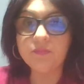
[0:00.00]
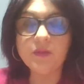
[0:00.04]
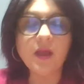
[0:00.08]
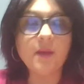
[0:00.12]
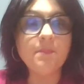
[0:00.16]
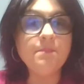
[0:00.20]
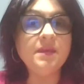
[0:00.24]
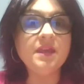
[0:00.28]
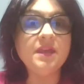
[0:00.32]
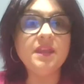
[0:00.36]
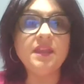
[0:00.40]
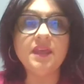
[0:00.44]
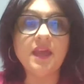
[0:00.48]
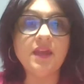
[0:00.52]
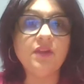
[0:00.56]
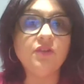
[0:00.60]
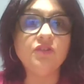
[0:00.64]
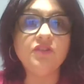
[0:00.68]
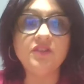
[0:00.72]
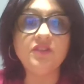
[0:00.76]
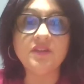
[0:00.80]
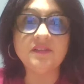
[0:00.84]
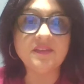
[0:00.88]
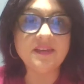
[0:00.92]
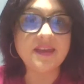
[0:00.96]
A mediator
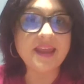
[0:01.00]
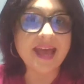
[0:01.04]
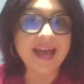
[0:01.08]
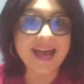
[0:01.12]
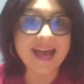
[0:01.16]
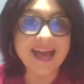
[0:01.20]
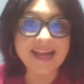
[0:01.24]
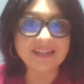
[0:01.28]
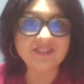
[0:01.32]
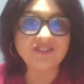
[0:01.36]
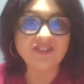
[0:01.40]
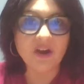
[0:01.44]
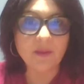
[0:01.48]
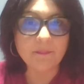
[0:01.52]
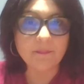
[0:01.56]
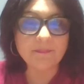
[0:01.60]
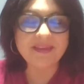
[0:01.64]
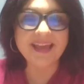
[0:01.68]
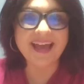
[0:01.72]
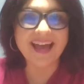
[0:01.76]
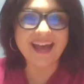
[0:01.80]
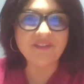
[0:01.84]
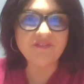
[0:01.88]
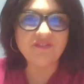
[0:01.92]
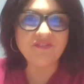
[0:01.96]
doesn't act on
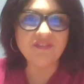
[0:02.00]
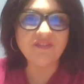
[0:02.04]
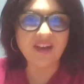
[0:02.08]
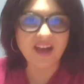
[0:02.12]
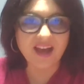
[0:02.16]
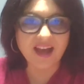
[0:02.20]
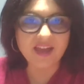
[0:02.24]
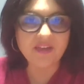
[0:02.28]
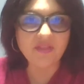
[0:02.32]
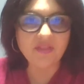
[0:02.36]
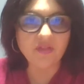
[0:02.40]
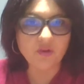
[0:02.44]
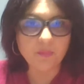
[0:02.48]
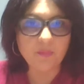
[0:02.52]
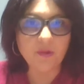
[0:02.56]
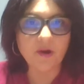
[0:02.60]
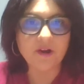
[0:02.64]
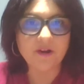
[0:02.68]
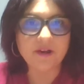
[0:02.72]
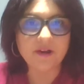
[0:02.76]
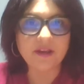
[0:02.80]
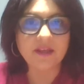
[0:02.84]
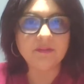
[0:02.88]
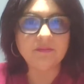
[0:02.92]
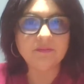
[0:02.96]
behalf of either
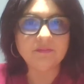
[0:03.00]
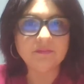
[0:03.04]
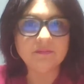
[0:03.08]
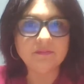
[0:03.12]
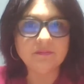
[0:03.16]
party.